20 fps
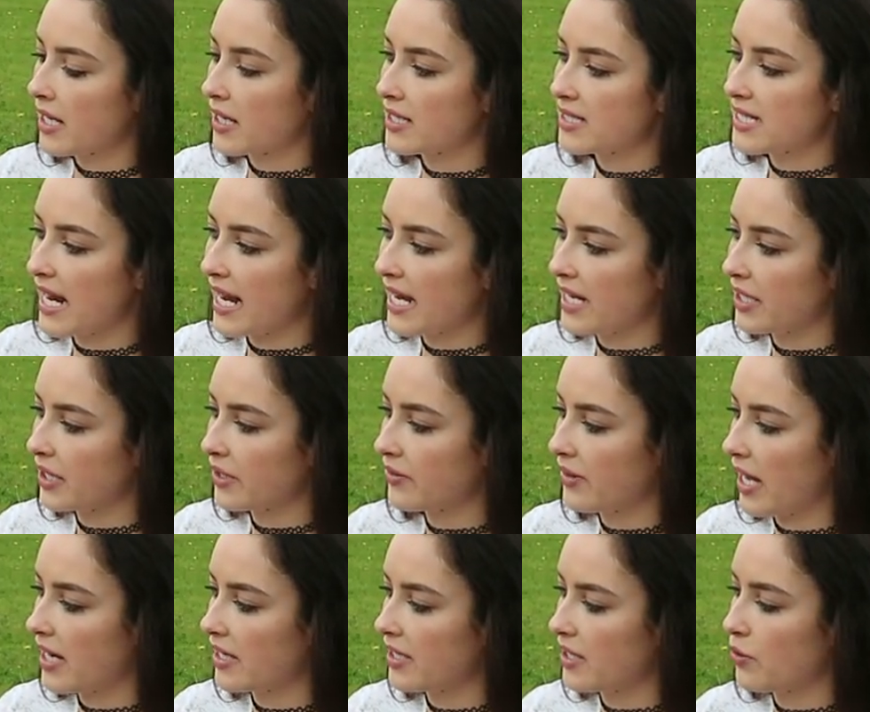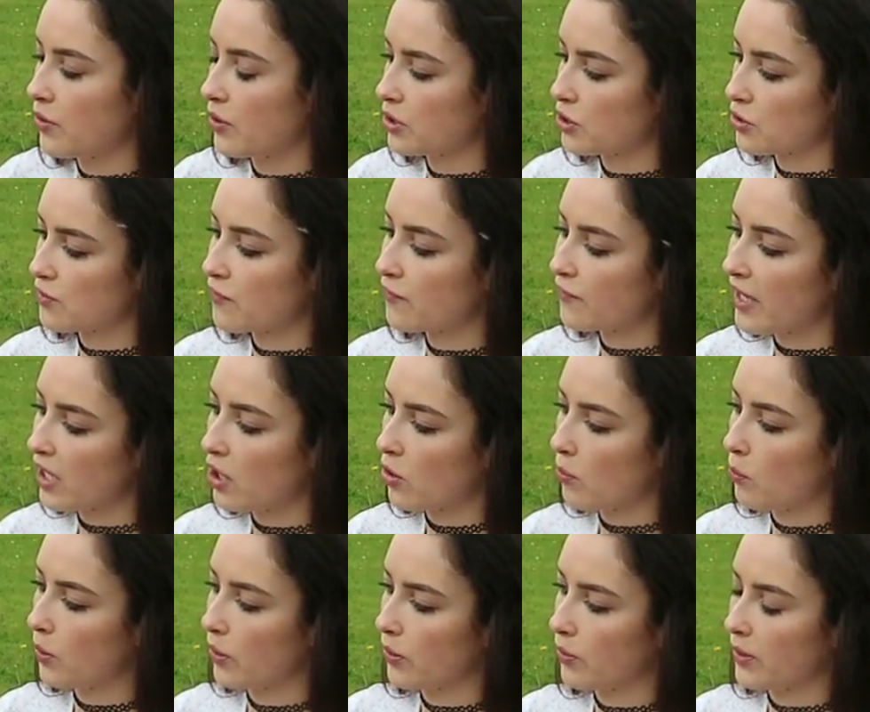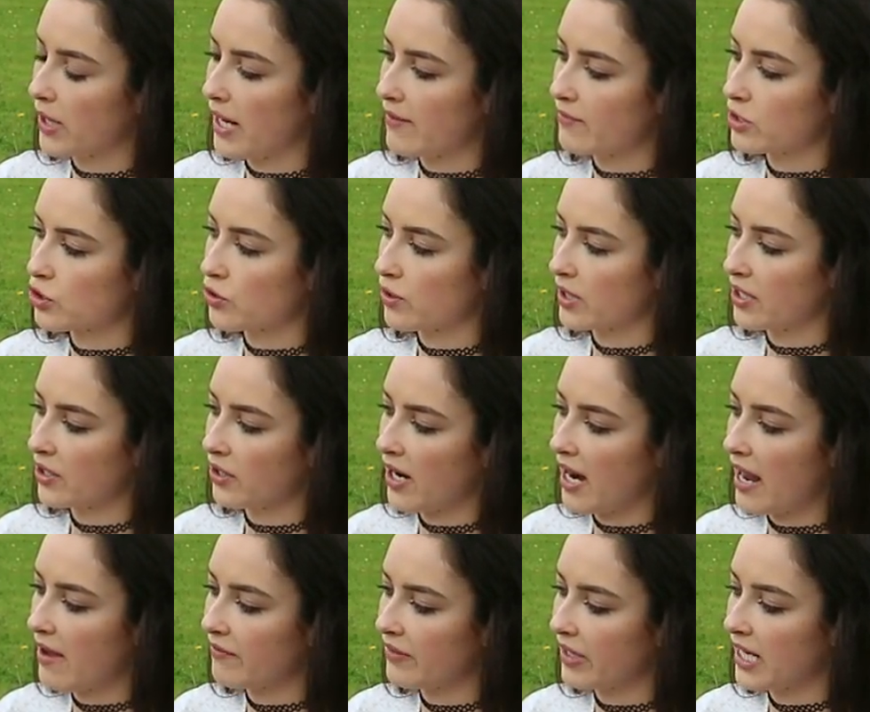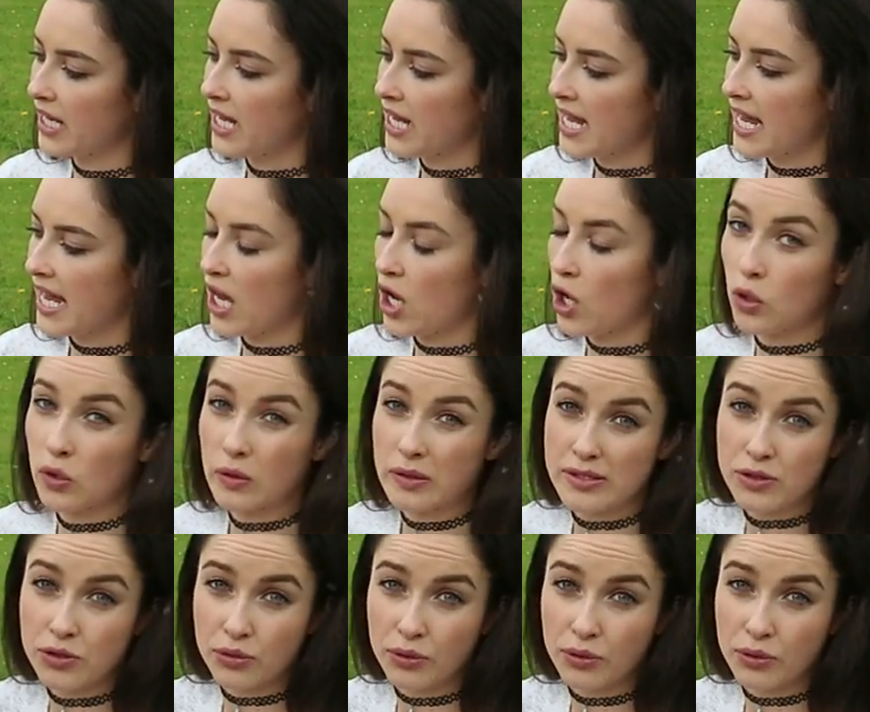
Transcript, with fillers: container that you can just fill up with whatever drink you're having it holds